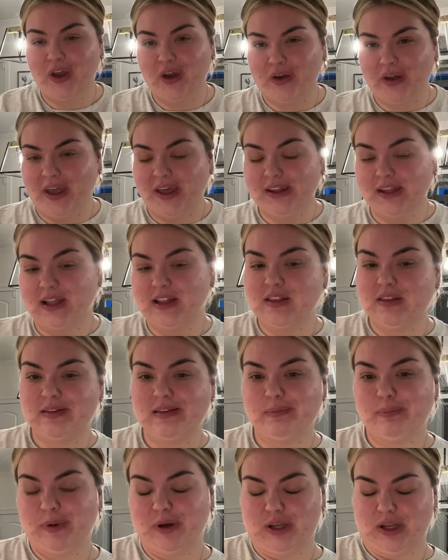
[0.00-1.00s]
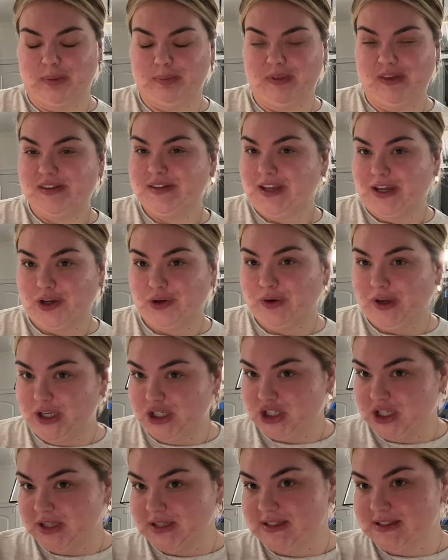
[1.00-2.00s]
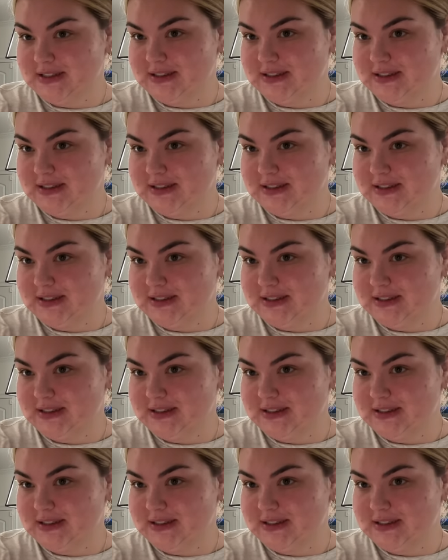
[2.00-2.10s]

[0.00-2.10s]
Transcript: Okay, let's put up these decorations.